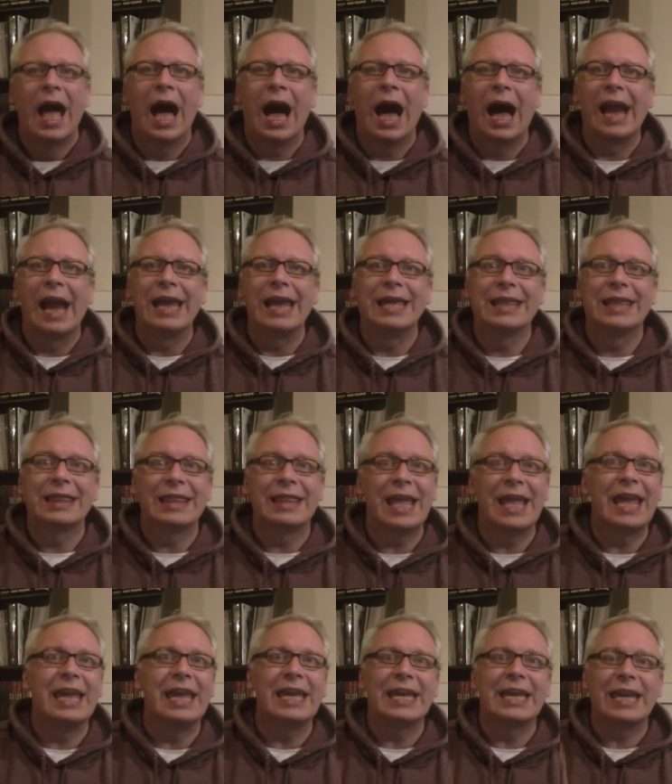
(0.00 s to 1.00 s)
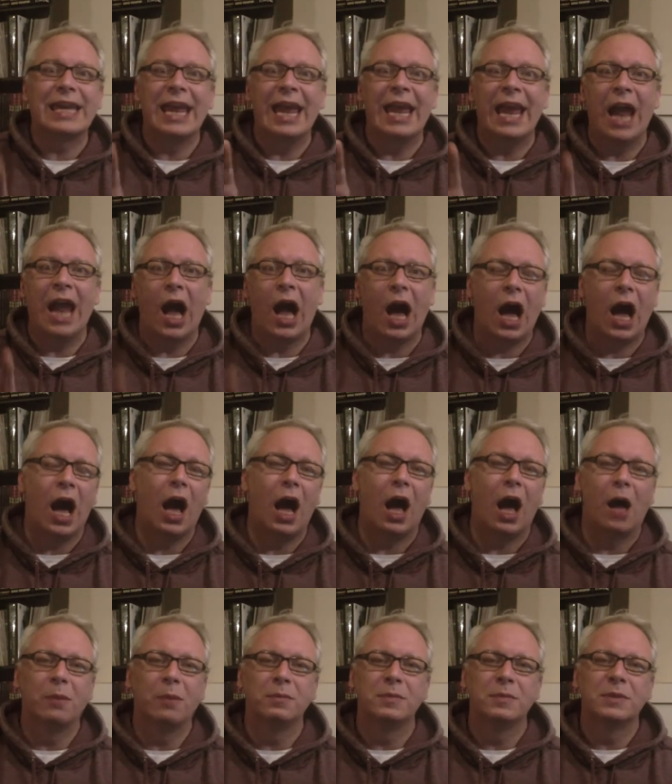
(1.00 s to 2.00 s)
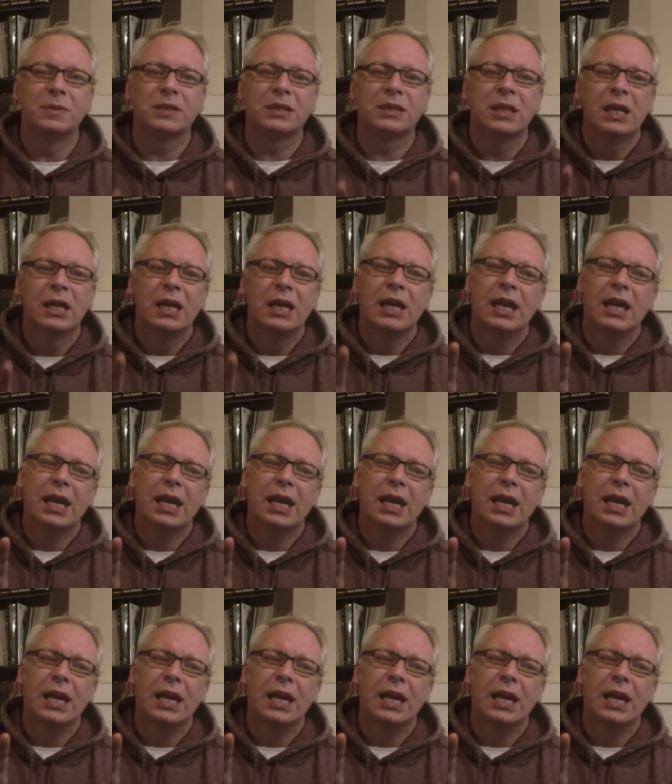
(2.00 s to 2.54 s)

I think it harms